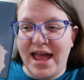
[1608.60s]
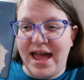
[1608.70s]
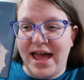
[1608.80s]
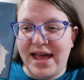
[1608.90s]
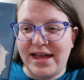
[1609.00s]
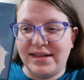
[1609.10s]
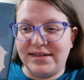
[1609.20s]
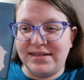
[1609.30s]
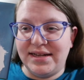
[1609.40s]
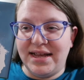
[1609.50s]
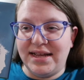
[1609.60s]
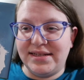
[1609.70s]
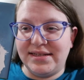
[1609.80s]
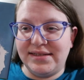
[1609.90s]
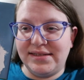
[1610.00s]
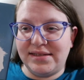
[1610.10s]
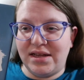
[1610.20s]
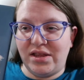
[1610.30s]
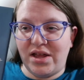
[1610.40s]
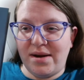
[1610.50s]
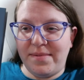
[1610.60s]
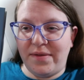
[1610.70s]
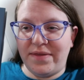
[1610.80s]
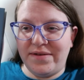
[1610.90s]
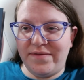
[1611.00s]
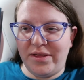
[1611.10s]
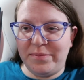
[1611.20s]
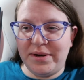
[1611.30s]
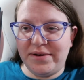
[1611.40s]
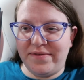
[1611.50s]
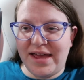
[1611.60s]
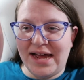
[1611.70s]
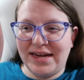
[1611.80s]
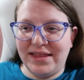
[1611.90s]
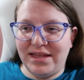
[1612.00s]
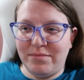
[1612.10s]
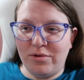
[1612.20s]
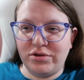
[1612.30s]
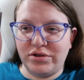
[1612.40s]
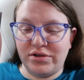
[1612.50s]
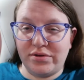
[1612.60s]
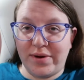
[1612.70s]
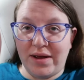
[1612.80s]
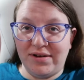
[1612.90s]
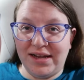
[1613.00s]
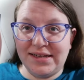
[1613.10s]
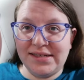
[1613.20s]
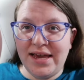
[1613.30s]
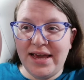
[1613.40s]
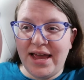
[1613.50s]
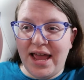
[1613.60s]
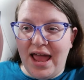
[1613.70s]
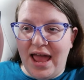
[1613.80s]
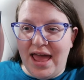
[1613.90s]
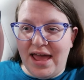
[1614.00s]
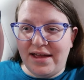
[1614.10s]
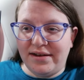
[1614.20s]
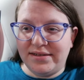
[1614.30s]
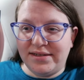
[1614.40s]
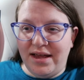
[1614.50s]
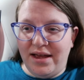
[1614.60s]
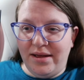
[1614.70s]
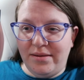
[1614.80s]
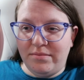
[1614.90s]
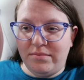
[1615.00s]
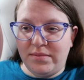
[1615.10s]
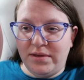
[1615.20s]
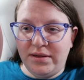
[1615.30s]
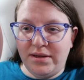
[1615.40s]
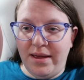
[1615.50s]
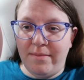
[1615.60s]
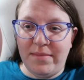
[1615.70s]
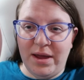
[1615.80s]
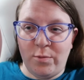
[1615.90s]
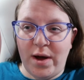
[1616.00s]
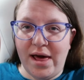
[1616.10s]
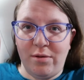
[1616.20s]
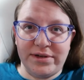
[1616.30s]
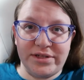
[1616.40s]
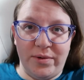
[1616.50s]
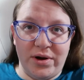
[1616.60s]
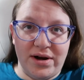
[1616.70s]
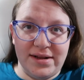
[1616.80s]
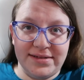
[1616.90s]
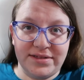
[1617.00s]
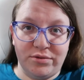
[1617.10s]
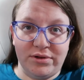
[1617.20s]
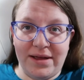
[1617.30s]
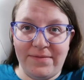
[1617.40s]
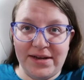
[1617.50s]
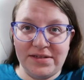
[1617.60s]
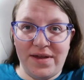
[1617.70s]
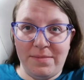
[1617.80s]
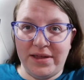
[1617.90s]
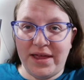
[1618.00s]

and it's a lot about the development of that and the emotions around it, and meanwhile what's going on in his school life and his family